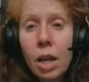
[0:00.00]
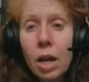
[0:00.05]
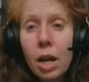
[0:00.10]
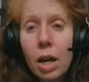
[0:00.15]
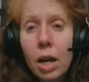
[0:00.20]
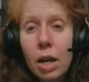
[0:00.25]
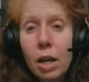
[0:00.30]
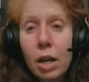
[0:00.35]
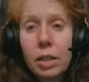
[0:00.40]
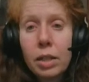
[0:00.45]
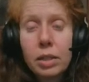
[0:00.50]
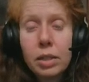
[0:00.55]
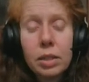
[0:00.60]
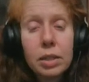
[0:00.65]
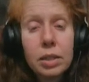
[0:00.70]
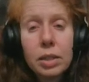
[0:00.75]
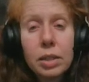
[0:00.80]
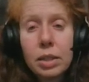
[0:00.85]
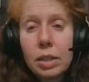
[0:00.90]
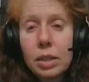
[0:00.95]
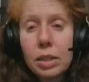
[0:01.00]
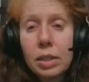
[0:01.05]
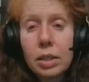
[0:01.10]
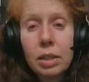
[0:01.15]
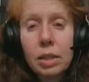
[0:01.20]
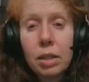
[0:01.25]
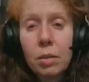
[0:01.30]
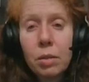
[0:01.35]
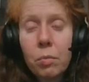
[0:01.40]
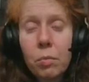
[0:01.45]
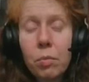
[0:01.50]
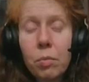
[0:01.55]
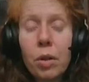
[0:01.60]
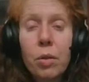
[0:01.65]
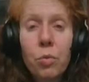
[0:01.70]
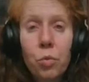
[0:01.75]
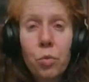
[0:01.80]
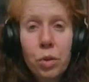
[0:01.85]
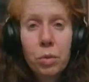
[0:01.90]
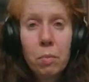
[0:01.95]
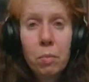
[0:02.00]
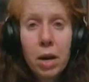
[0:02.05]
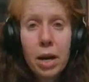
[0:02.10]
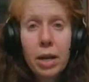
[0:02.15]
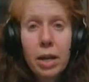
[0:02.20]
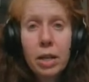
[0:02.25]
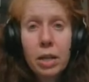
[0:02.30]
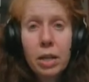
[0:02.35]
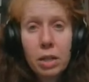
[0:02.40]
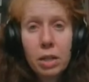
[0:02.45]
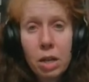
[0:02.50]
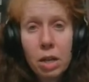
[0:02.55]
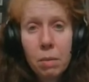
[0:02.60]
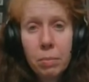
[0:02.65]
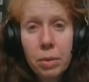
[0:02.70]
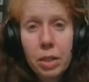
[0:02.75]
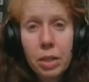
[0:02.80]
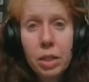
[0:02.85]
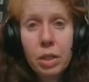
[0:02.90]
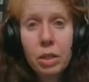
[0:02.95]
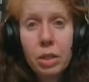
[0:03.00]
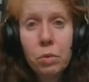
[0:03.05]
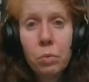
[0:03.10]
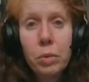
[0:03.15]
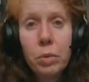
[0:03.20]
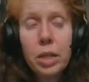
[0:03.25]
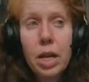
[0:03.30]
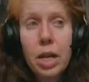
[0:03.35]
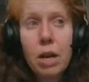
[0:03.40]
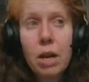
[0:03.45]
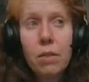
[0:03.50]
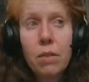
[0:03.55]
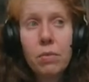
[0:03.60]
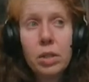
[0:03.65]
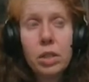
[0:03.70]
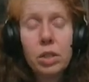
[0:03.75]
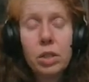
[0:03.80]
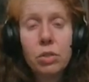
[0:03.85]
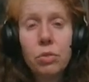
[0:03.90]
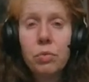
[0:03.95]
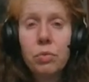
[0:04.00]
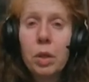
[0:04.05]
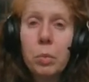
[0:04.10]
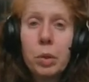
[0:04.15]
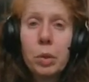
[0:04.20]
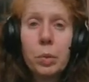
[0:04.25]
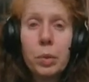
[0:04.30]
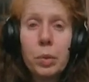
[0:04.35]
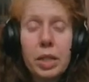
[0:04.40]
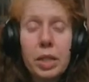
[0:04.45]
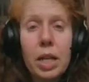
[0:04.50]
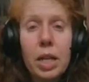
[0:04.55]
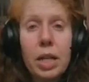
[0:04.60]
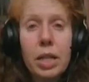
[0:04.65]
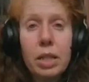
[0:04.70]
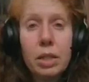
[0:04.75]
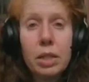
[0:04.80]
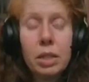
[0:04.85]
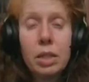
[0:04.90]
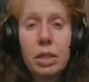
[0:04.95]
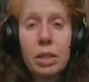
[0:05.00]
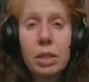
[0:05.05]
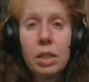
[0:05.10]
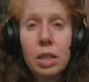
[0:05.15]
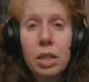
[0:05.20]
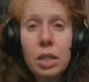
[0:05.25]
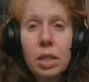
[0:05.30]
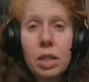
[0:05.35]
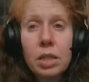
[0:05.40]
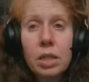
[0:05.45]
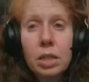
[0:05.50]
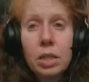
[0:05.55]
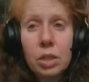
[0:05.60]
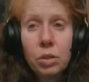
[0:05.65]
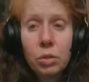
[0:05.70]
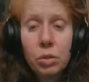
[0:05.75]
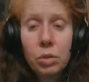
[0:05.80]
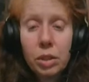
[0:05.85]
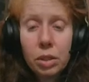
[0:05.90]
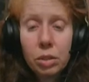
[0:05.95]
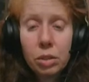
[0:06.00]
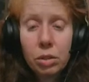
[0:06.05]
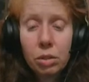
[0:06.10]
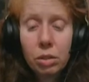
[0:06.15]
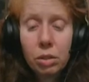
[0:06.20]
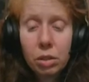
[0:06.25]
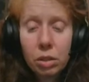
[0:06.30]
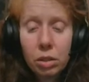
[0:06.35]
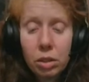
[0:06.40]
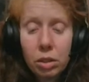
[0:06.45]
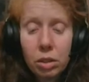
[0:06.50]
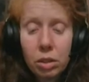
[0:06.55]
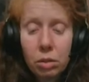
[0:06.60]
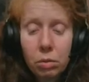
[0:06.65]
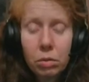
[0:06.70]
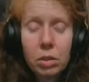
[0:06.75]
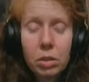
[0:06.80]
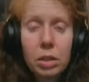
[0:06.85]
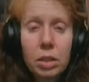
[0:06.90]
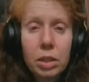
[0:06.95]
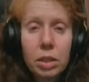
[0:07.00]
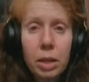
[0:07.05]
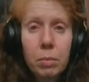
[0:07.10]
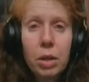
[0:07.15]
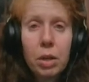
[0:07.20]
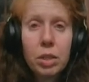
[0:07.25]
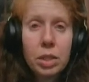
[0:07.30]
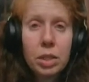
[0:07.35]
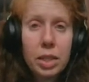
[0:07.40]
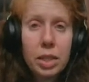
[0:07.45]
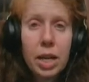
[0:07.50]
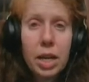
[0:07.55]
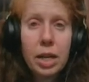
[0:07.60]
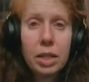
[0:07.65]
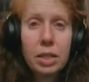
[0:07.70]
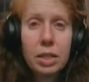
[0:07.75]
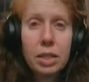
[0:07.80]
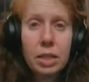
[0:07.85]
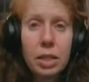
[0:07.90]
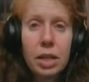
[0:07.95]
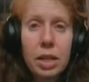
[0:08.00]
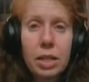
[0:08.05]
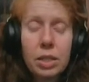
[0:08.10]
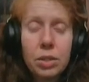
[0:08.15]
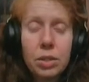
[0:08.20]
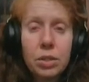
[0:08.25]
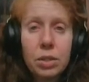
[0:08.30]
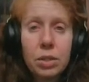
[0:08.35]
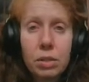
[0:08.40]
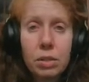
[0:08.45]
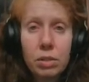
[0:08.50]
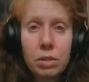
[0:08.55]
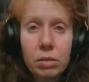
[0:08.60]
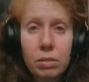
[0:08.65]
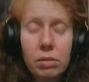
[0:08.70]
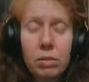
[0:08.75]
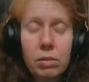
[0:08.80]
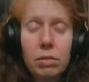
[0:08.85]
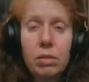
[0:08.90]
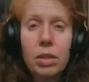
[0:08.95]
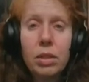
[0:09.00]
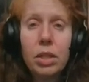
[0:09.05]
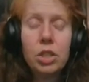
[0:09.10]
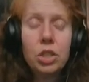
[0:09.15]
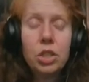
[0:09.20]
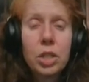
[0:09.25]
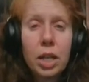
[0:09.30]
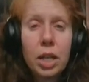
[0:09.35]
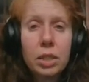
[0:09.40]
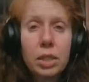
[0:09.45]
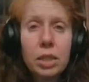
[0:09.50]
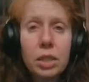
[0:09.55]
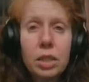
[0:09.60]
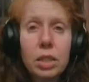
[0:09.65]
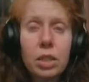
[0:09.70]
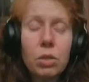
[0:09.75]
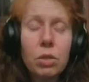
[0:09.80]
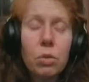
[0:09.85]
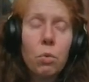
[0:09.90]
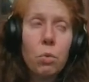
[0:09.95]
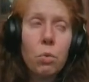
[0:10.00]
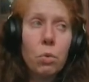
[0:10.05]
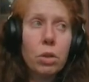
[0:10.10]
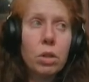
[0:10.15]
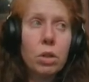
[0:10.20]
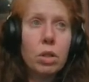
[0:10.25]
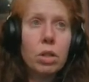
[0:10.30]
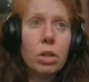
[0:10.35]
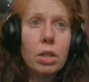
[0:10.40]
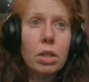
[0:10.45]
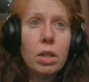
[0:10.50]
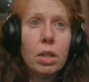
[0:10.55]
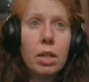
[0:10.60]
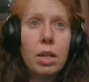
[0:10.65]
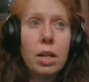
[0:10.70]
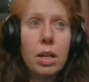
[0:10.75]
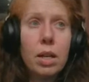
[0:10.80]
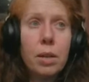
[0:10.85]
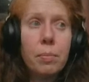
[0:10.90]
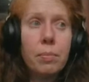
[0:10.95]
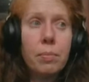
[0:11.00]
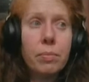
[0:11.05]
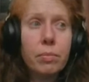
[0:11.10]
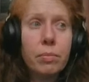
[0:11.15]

Uh, With my company, we have until February ninth to either, you know, claim our status as injected, or um,